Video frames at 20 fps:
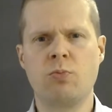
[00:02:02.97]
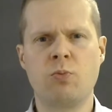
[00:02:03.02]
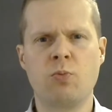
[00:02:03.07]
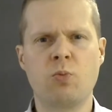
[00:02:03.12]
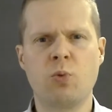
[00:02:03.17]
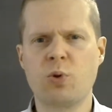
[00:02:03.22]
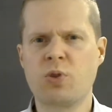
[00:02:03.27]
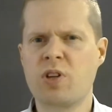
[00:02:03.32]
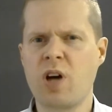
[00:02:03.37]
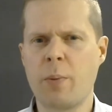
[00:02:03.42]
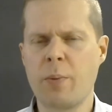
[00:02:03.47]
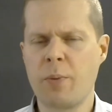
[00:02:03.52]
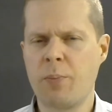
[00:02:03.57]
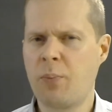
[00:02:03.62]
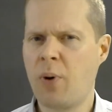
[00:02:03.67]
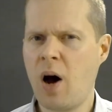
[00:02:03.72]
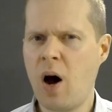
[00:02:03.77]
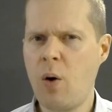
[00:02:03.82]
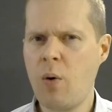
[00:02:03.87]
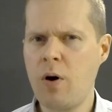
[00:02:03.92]
would come in
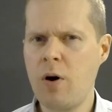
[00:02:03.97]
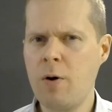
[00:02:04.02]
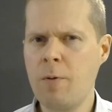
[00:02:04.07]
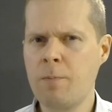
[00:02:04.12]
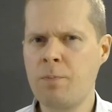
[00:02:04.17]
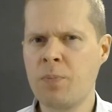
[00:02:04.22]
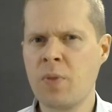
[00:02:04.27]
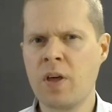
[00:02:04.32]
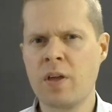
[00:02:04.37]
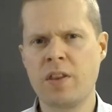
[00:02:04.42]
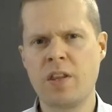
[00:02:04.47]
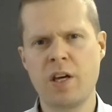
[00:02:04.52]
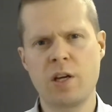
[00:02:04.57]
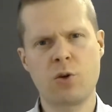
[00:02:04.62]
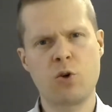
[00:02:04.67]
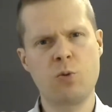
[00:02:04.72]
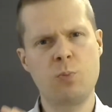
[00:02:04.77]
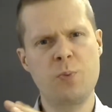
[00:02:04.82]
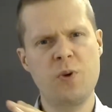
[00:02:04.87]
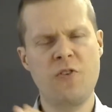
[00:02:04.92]
power, there
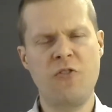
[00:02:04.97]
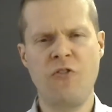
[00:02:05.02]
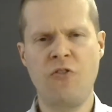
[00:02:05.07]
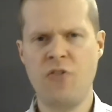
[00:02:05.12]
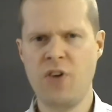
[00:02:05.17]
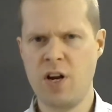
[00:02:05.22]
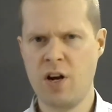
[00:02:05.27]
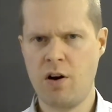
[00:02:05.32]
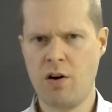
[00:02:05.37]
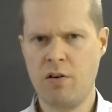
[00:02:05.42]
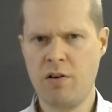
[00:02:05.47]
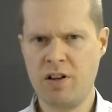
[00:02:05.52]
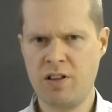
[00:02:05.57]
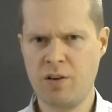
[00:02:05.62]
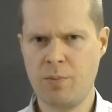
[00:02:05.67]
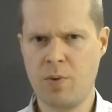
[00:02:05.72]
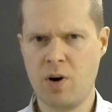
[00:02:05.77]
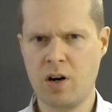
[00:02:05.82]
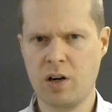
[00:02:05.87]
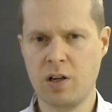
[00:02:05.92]
could be fear in the
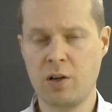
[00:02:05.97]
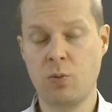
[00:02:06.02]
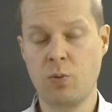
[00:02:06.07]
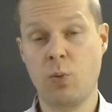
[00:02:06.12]
market.